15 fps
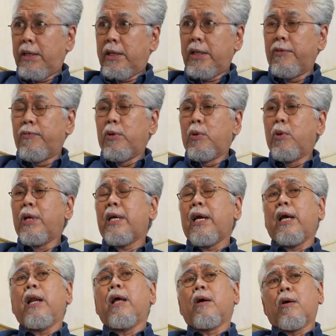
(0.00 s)
If you look
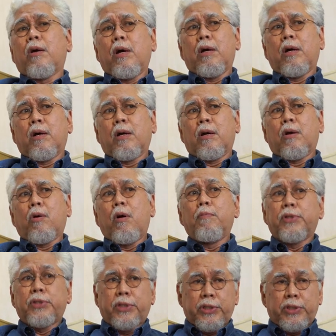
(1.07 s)
at a
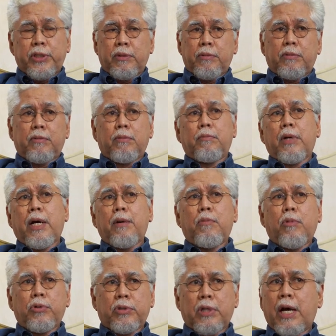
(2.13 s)
composition by
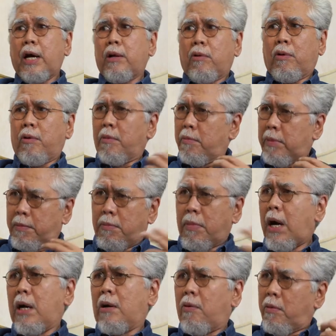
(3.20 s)
Mozart or by
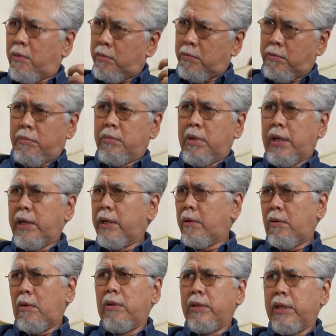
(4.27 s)
Bach or by
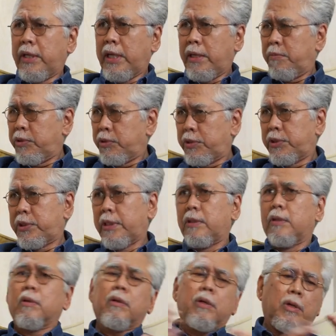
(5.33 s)
all the great
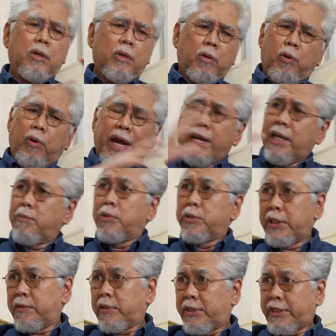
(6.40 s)
musicians, or any
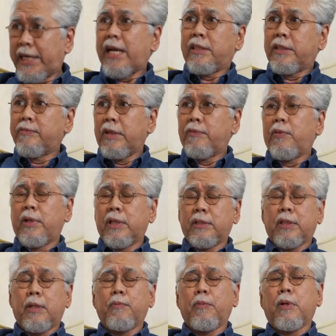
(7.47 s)
music, jazz even, for
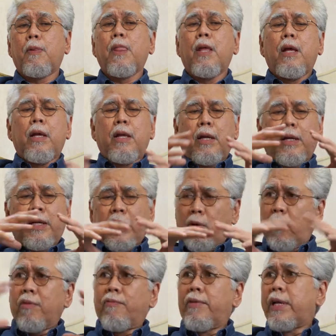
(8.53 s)
example, they're
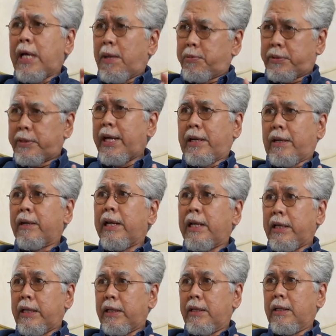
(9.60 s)
all very abstract,
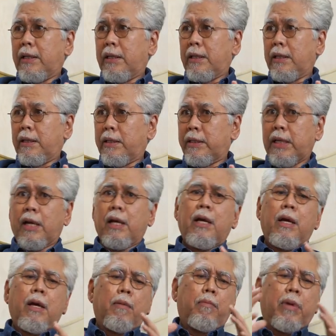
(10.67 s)
really. Yeah.
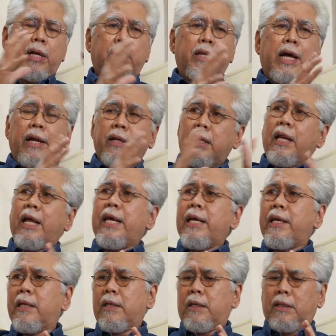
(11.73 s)
But the
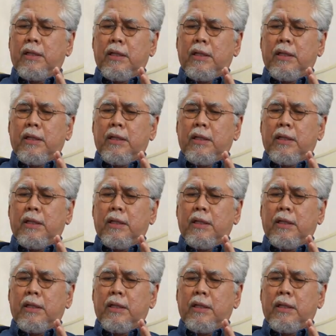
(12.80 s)
underlying